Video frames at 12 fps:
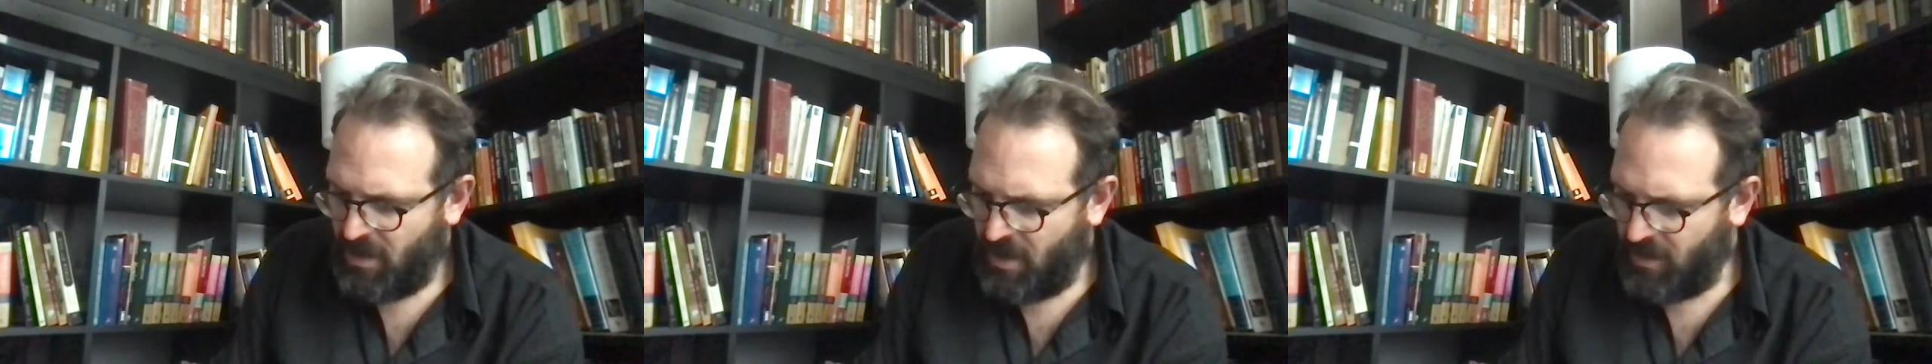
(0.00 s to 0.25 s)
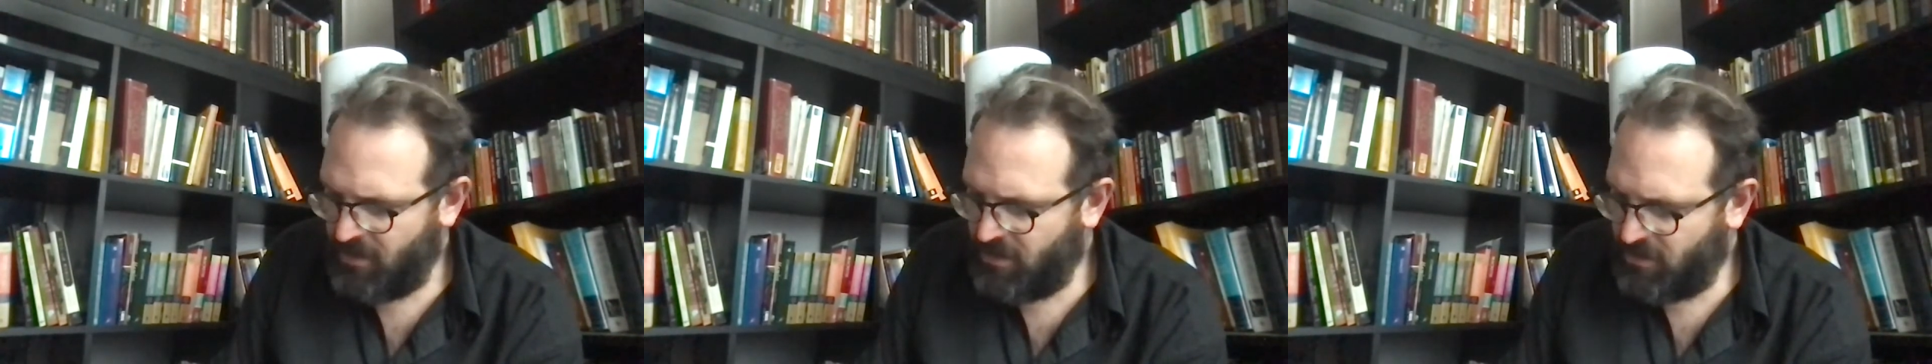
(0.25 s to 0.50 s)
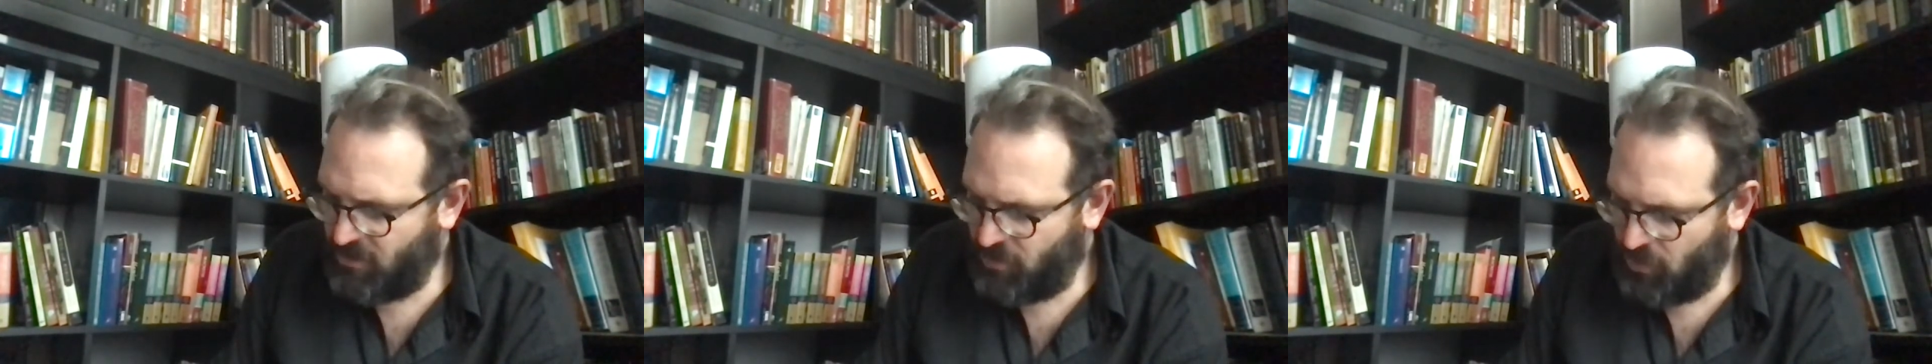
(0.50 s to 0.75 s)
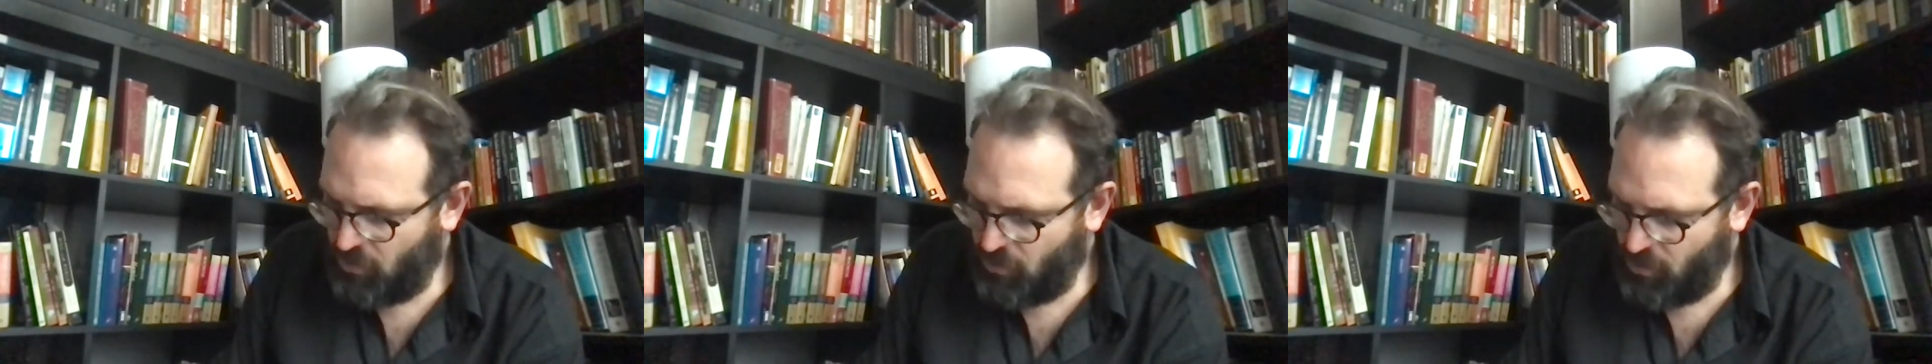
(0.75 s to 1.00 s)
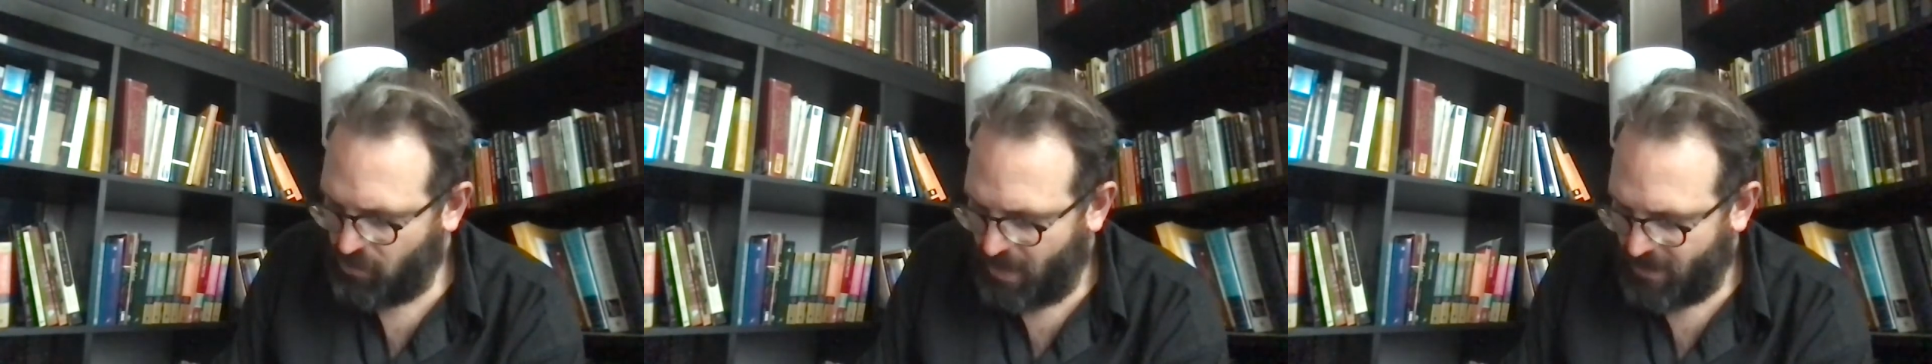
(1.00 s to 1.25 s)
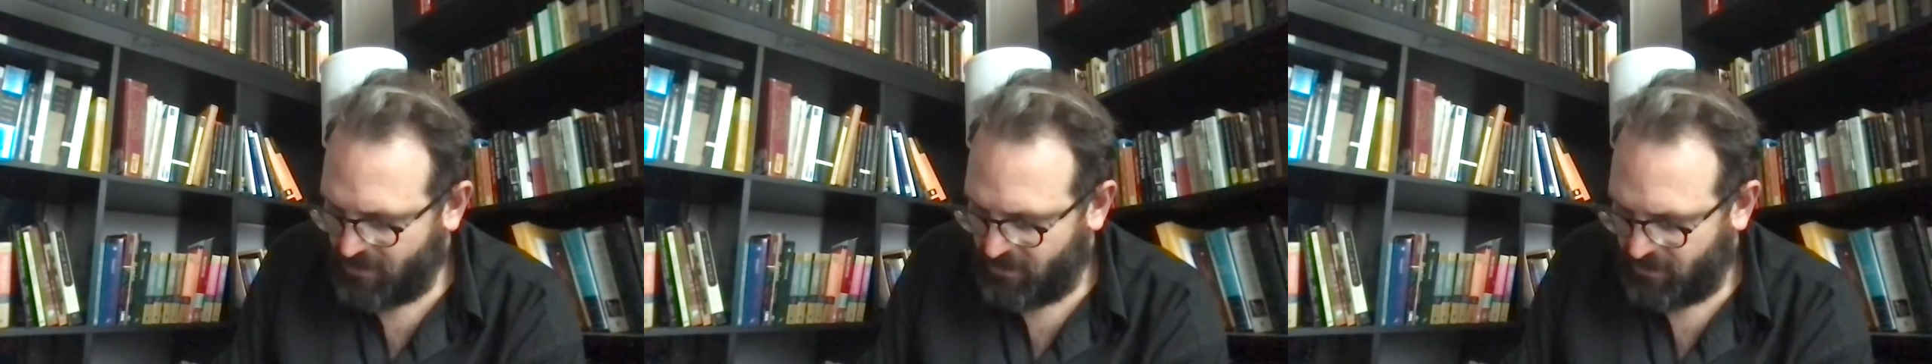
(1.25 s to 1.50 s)
at least 2
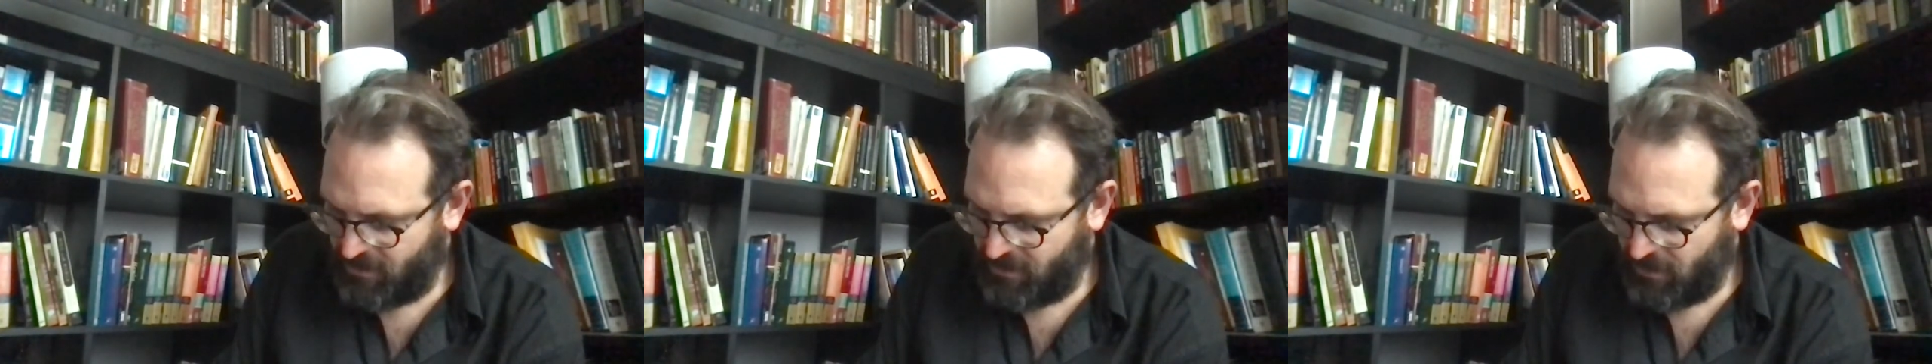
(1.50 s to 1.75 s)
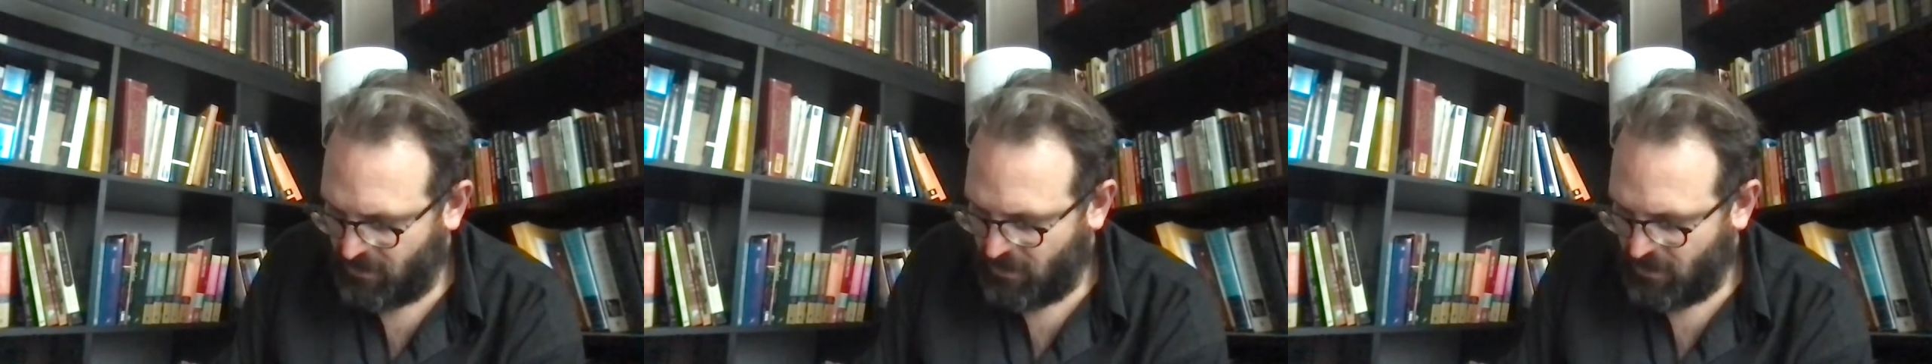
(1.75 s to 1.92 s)
glasses,